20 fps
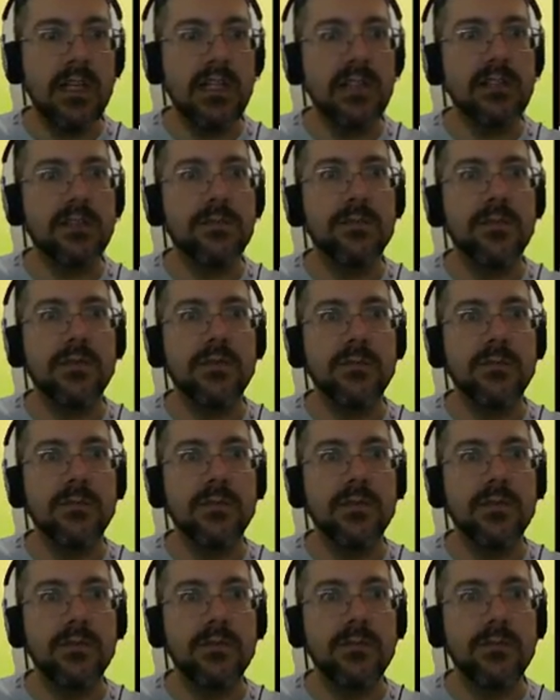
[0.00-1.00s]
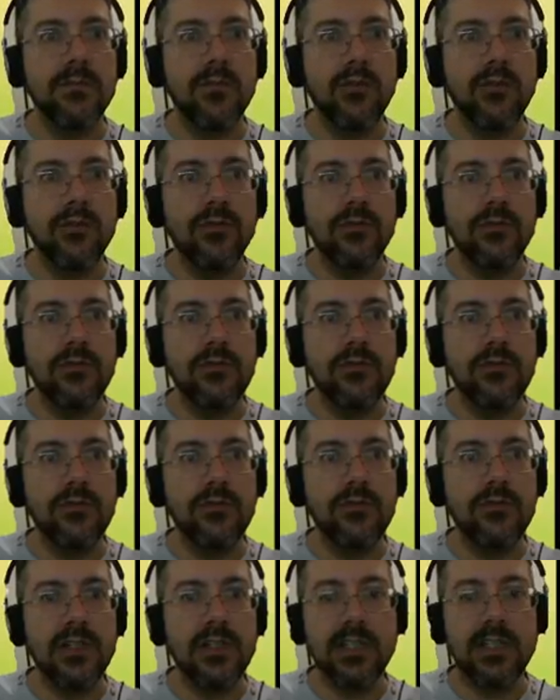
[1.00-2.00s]
Let's put mode
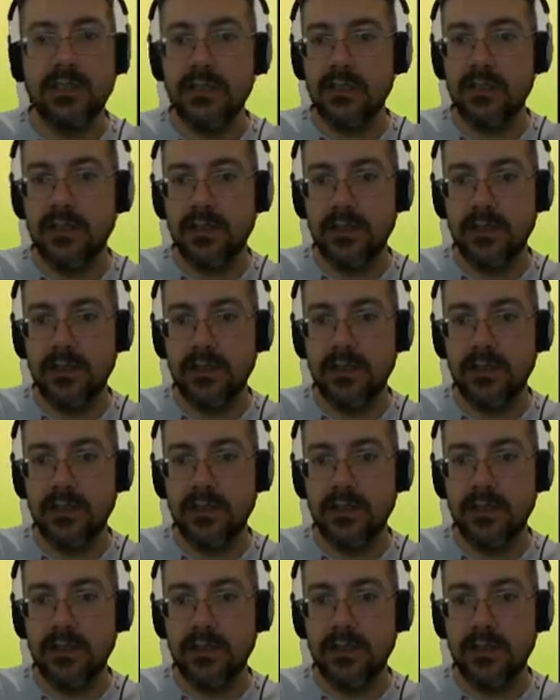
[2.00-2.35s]
2 again.